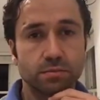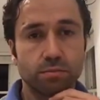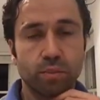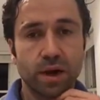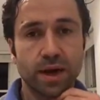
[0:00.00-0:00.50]

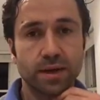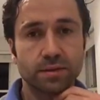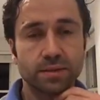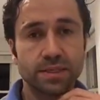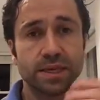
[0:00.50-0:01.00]
by
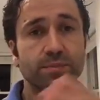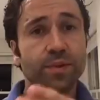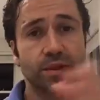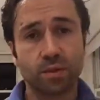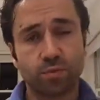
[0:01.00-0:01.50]

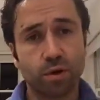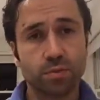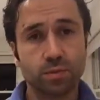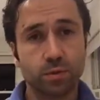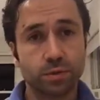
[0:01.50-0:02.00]
skipping the
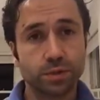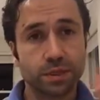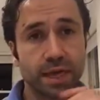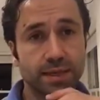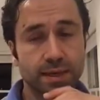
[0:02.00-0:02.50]
problem
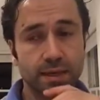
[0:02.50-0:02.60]
altogether,